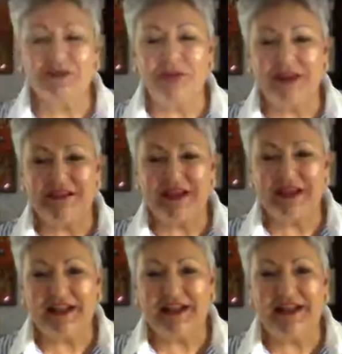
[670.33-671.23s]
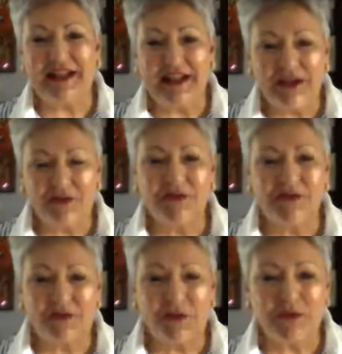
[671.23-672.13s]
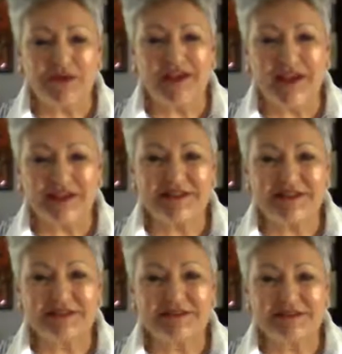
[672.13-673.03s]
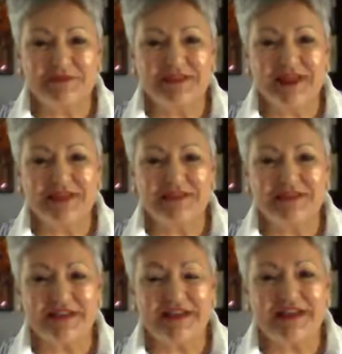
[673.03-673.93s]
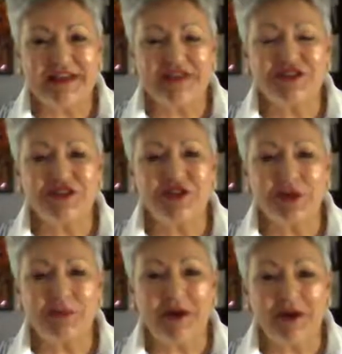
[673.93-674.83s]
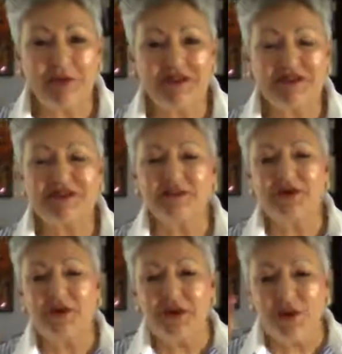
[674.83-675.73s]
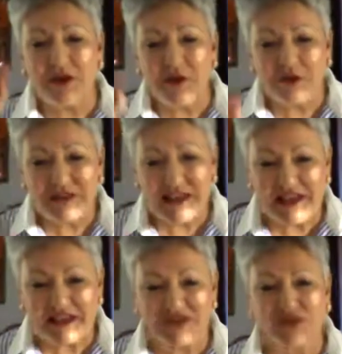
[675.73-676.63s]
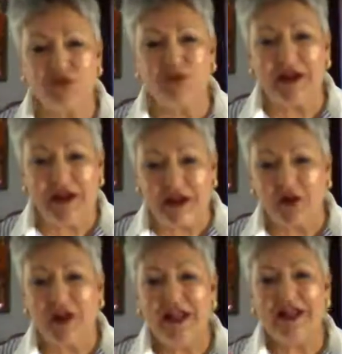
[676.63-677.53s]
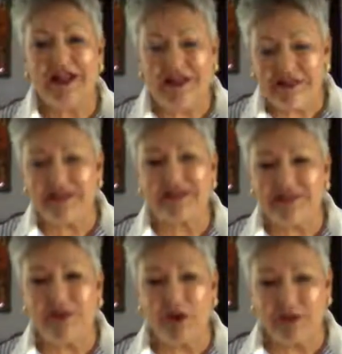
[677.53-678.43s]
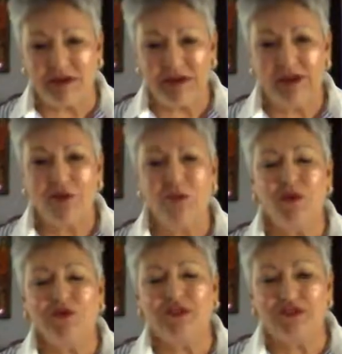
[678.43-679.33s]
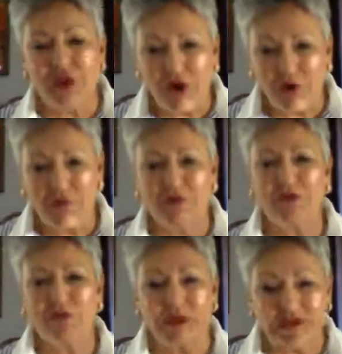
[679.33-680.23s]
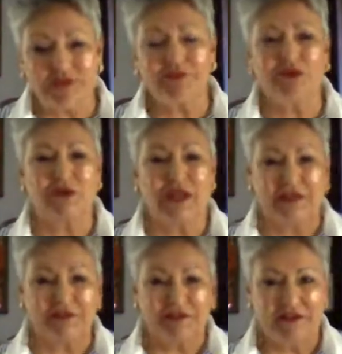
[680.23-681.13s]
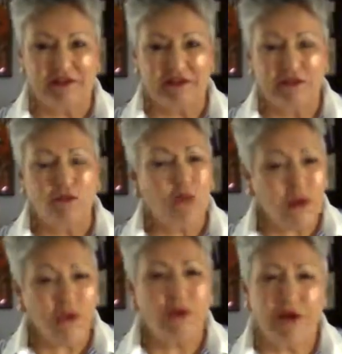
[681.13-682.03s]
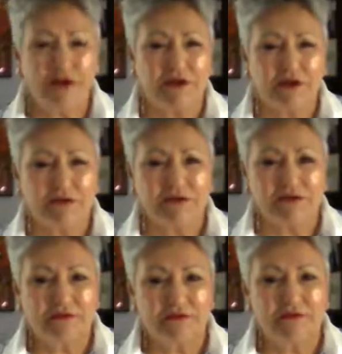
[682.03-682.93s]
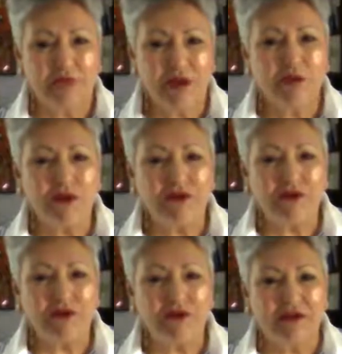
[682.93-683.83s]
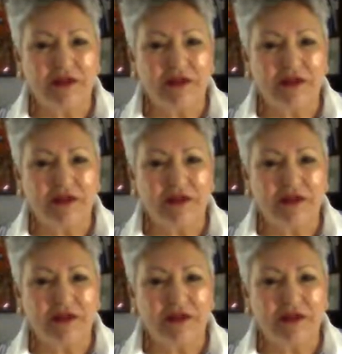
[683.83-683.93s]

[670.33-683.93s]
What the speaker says: and meditating, and I hear those words, yes, yes. Yes is your empowerment system. Toni, what you say yes to right here in this moment will determine the rest of your life. What do you want to do? What do you want to do?